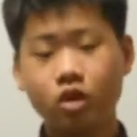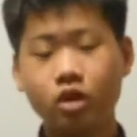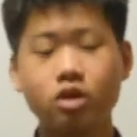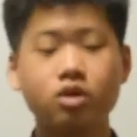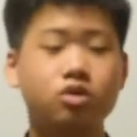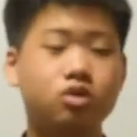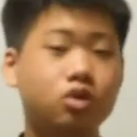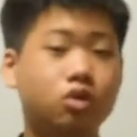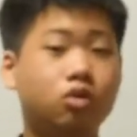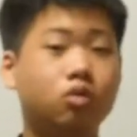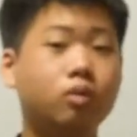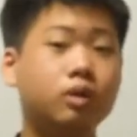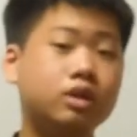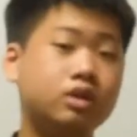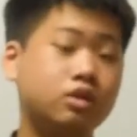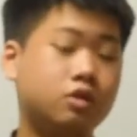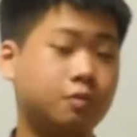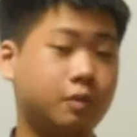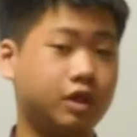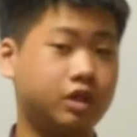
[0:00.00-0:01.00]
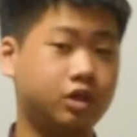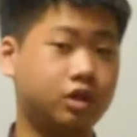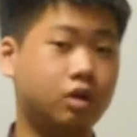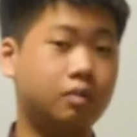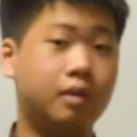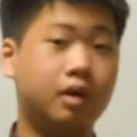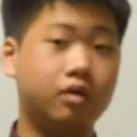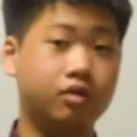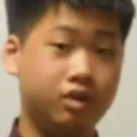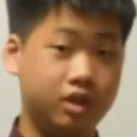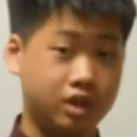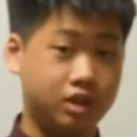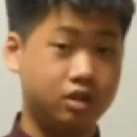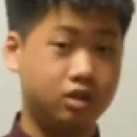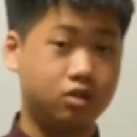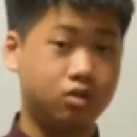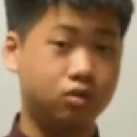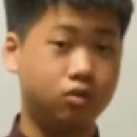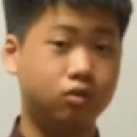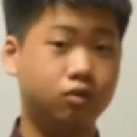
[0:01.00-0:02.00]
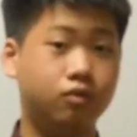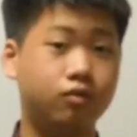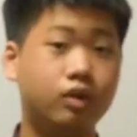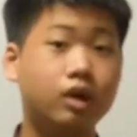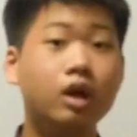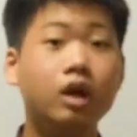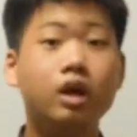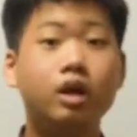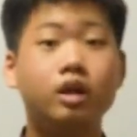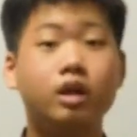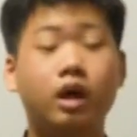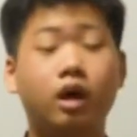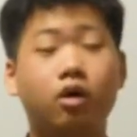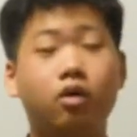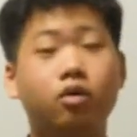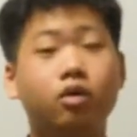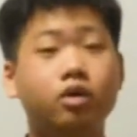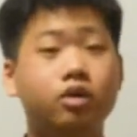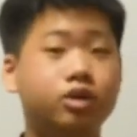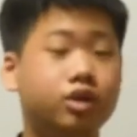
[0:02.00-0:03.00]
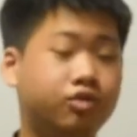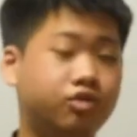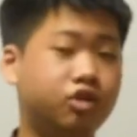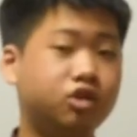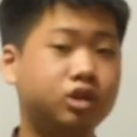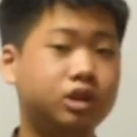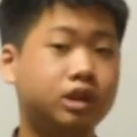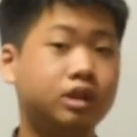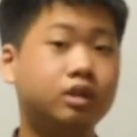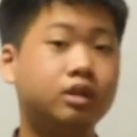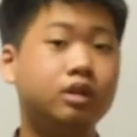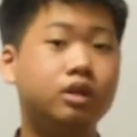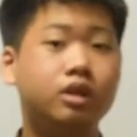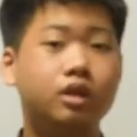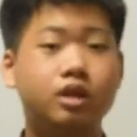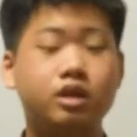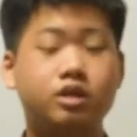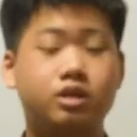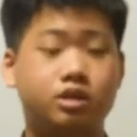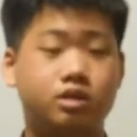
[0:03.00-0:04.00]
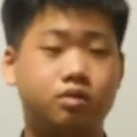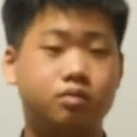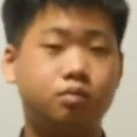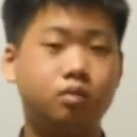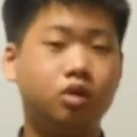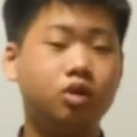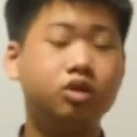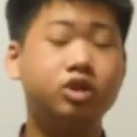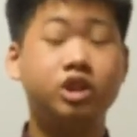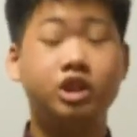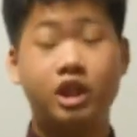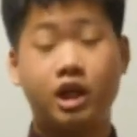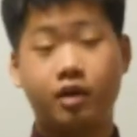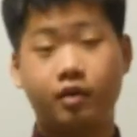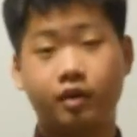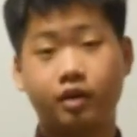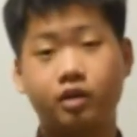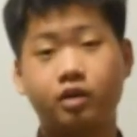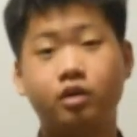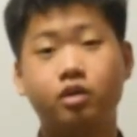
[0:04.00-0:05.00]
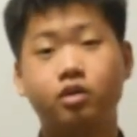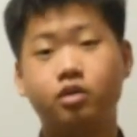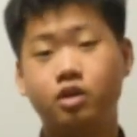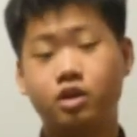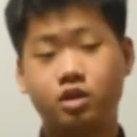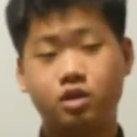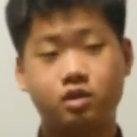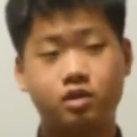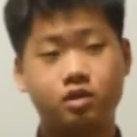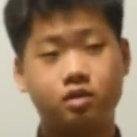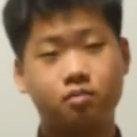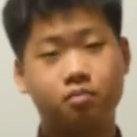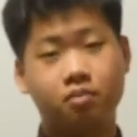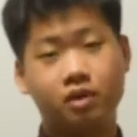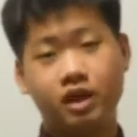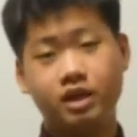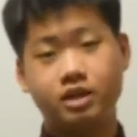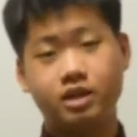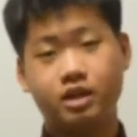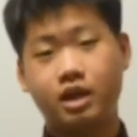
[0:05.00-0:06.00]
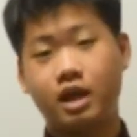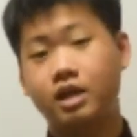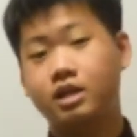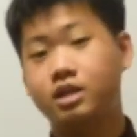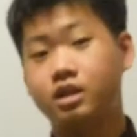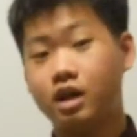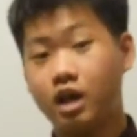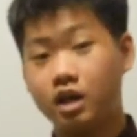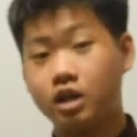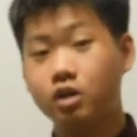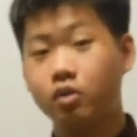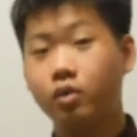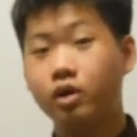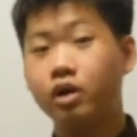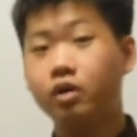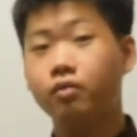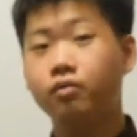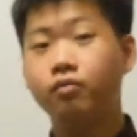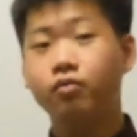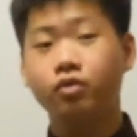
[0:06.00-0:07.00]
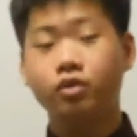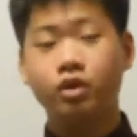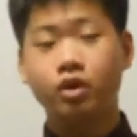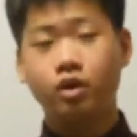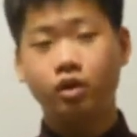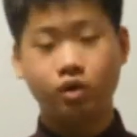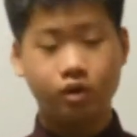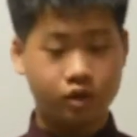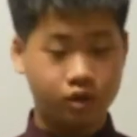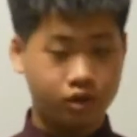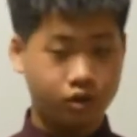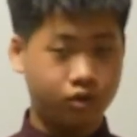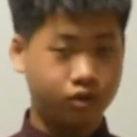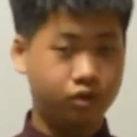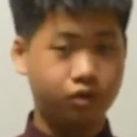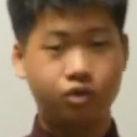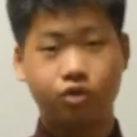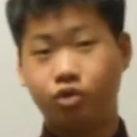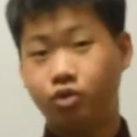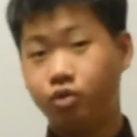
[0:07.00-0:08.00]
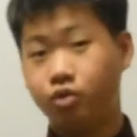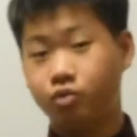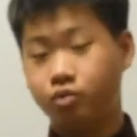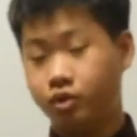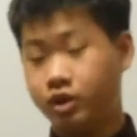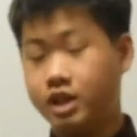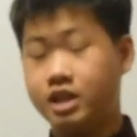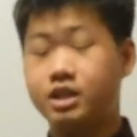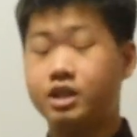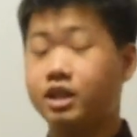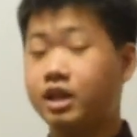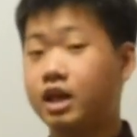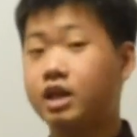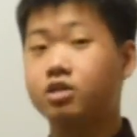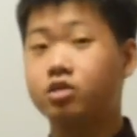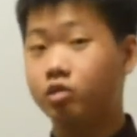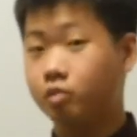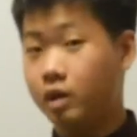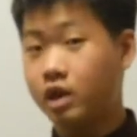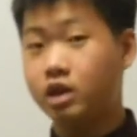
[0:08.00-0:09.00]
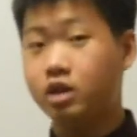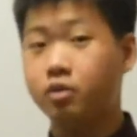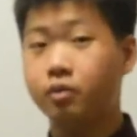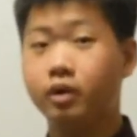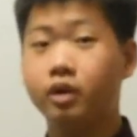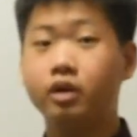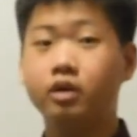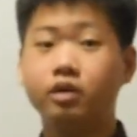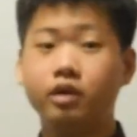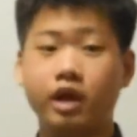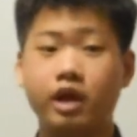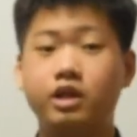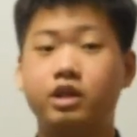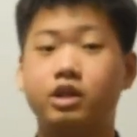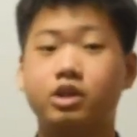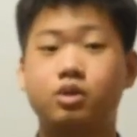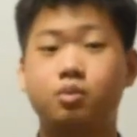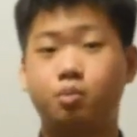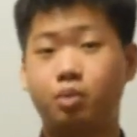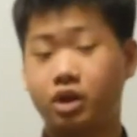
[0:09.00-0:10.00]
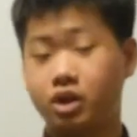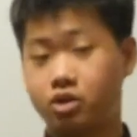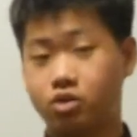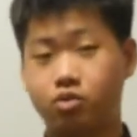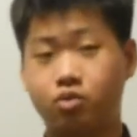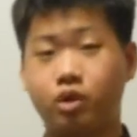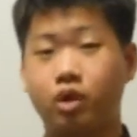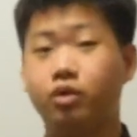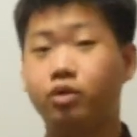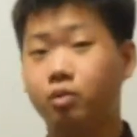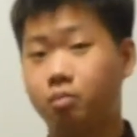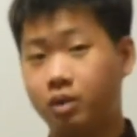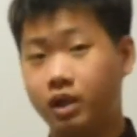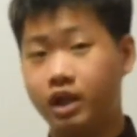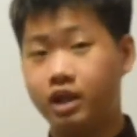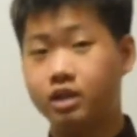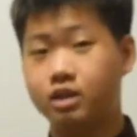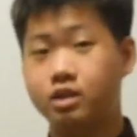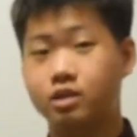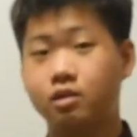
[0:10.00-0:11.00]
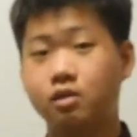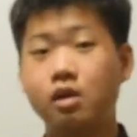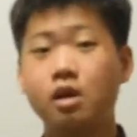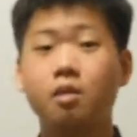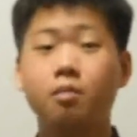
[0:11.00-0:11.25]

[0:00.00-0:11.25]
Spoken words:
So what's so special about these two? Now, diffusion is more generic. You just place a gas in anywhere, you release a gas from anywhere, and it just spreads throughout the place.